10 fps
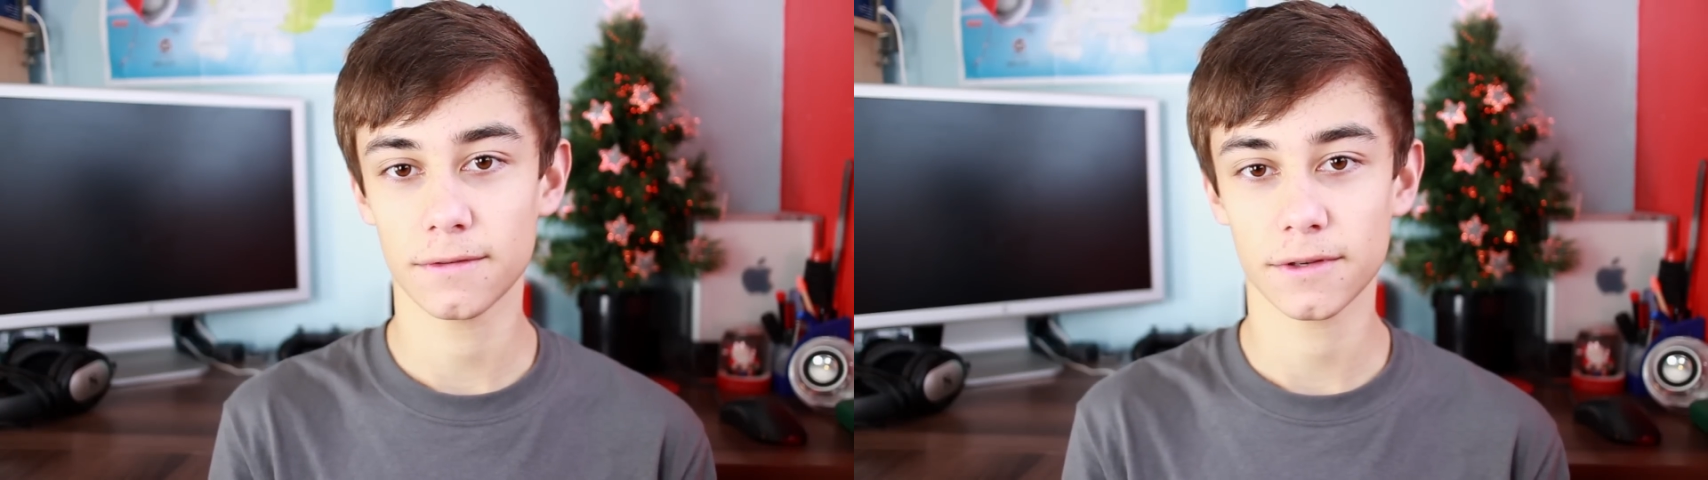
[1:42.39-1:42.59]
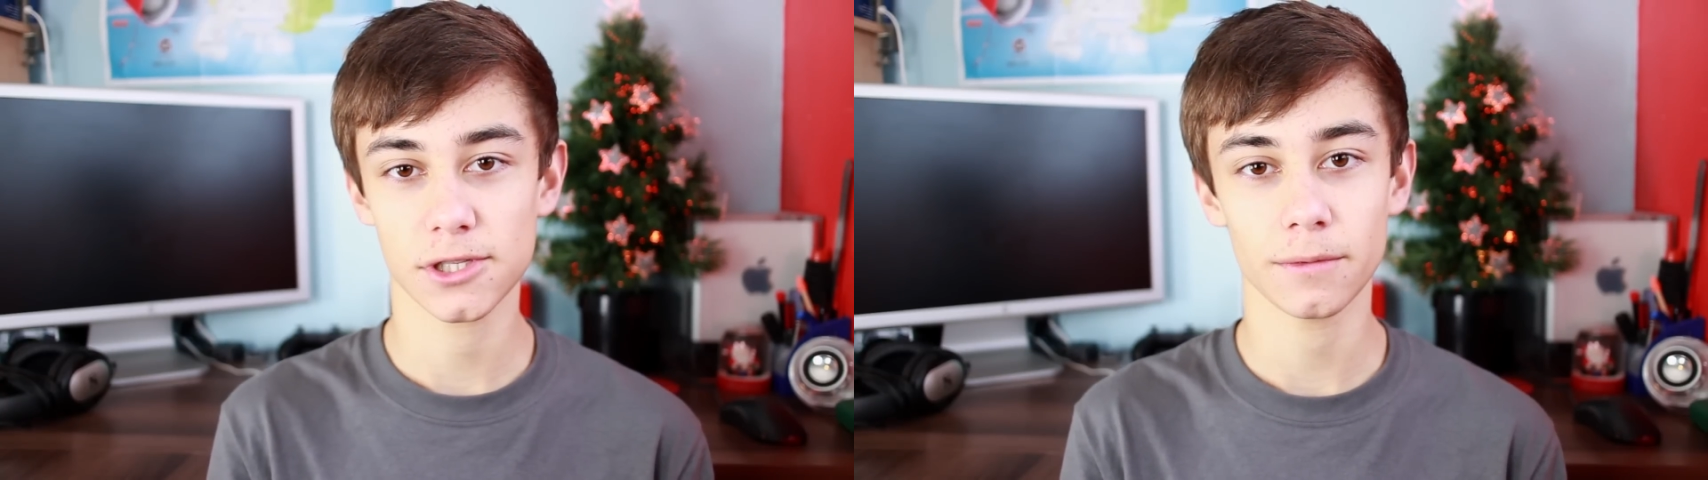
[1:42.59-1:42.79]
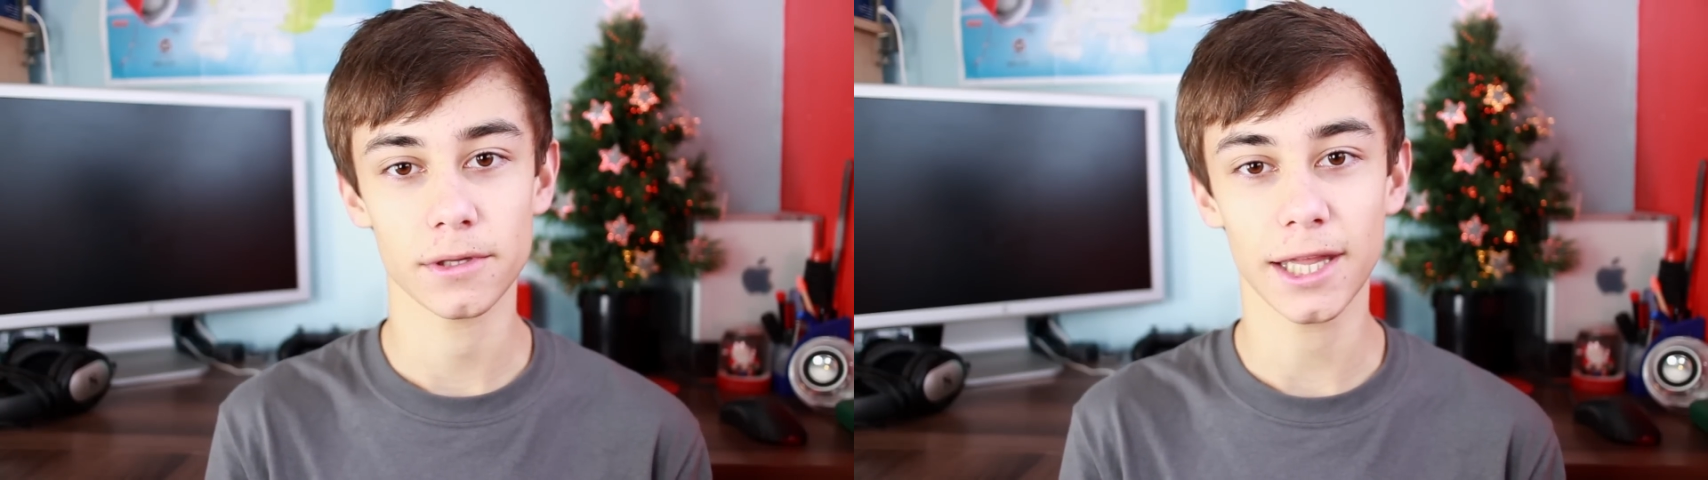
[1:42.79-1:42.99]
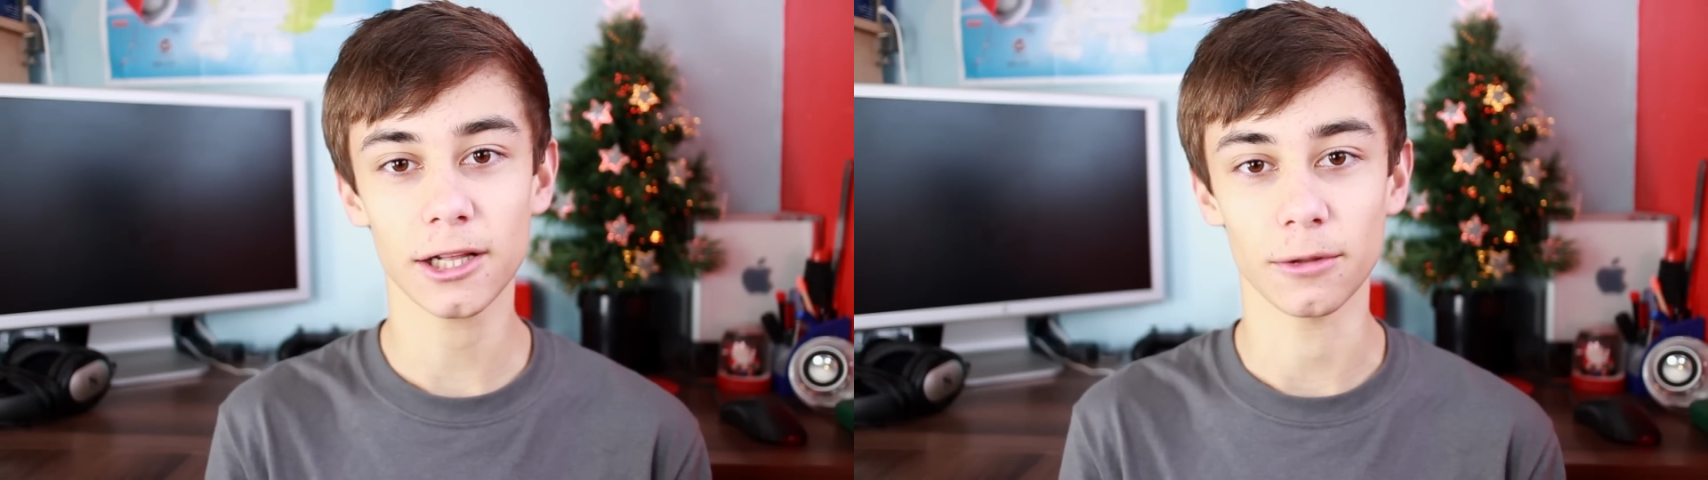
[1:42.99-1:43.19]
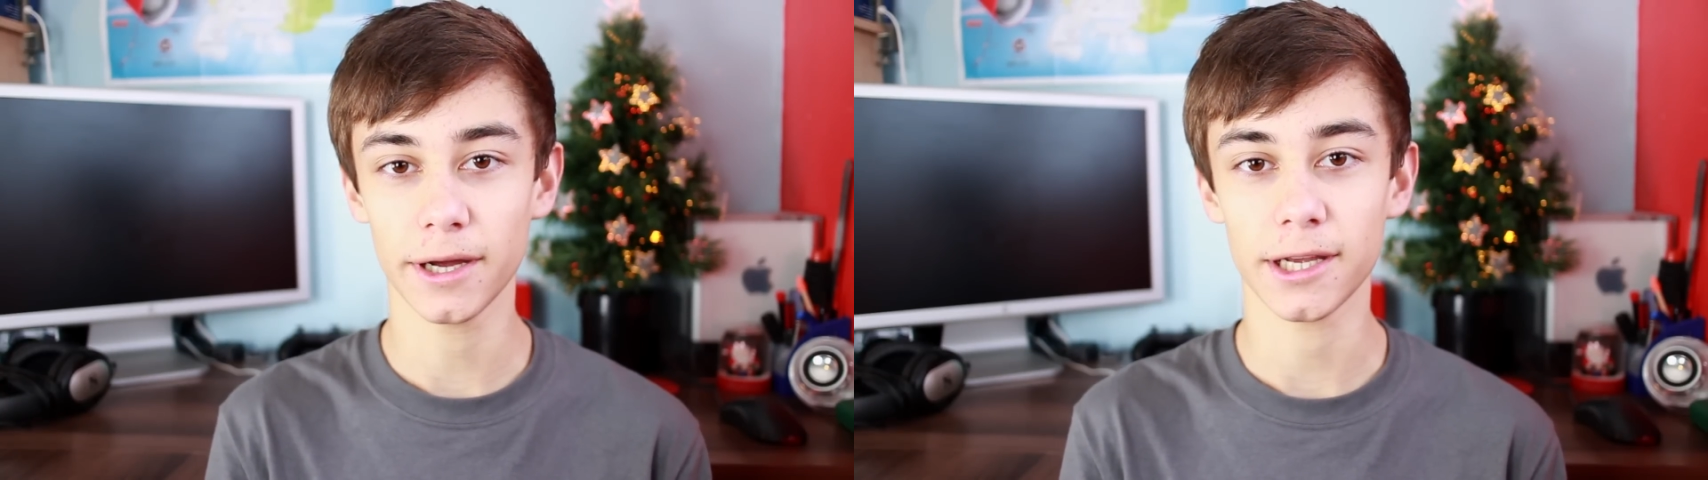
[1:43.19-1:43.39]
for so much
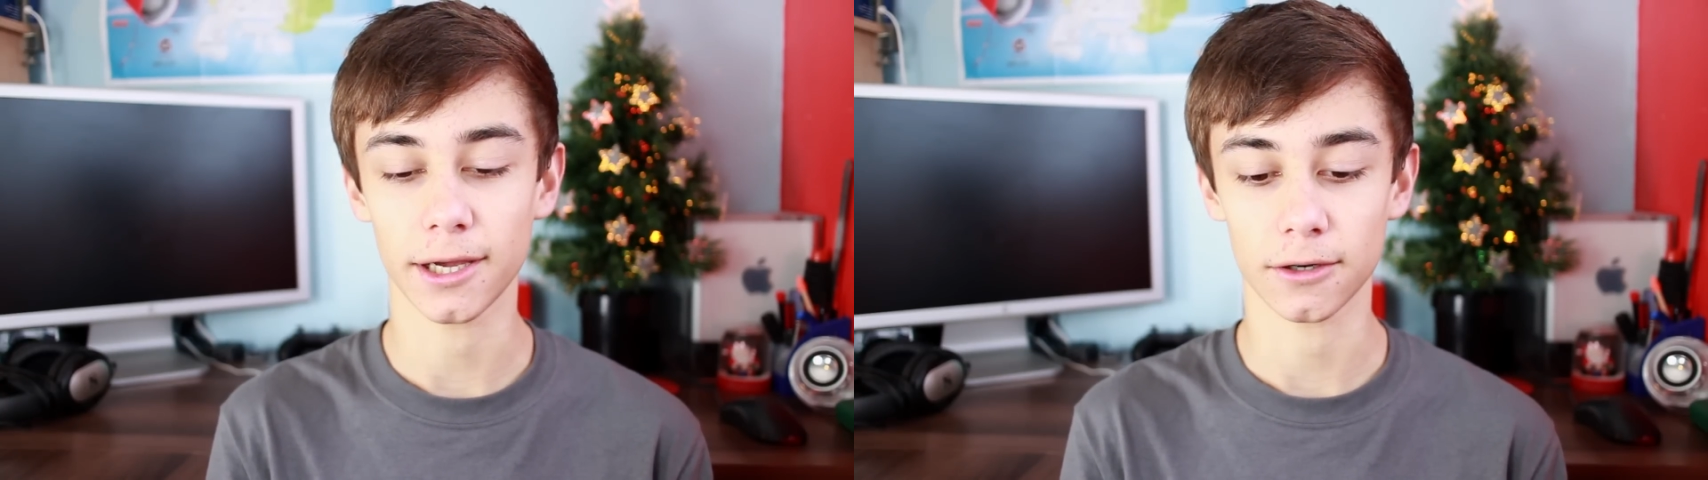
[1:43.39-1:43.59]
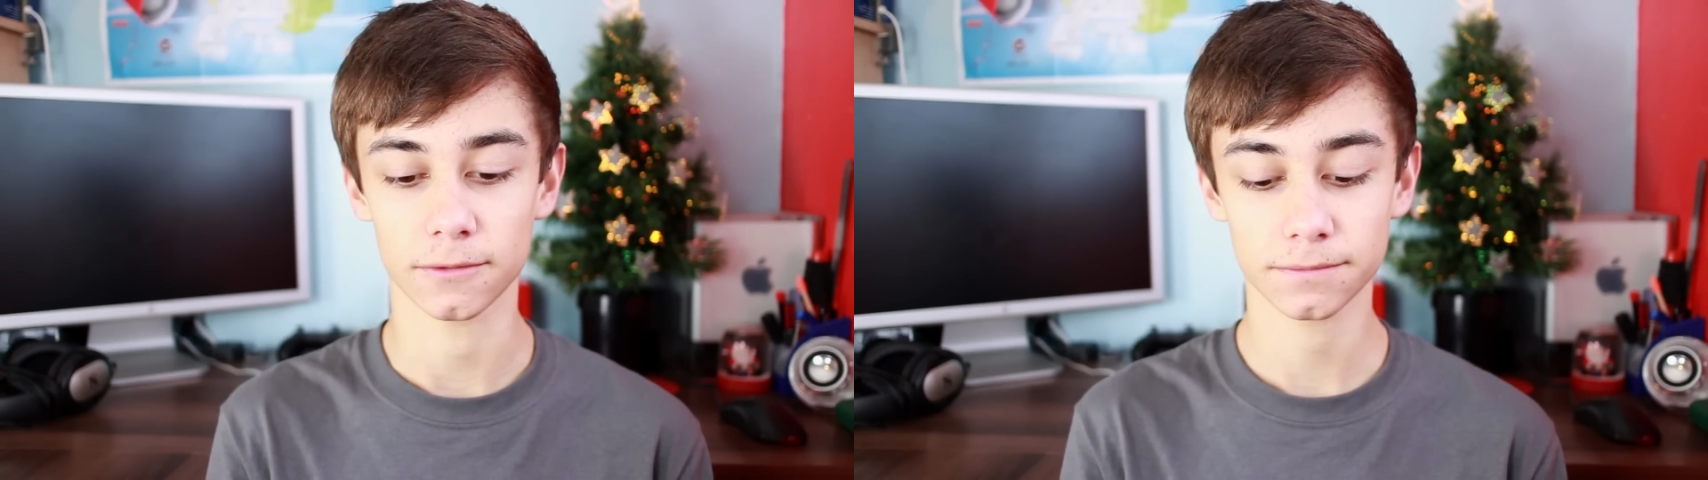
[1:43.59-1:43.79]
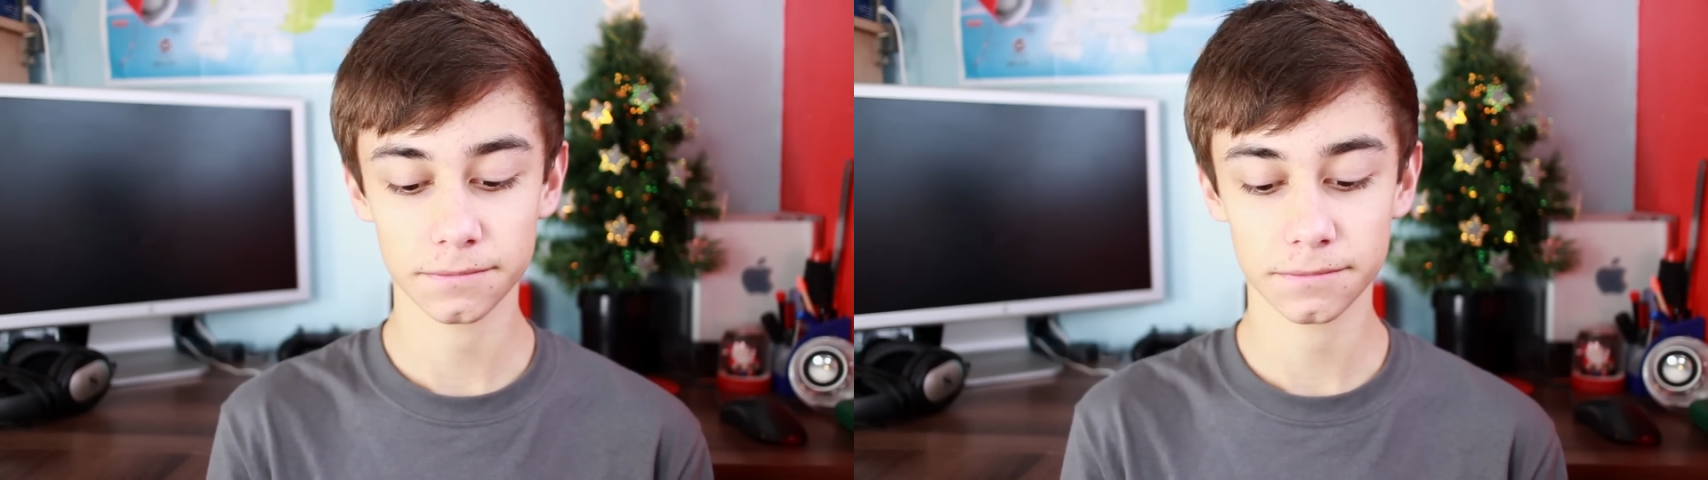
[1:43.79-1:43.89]
little money now.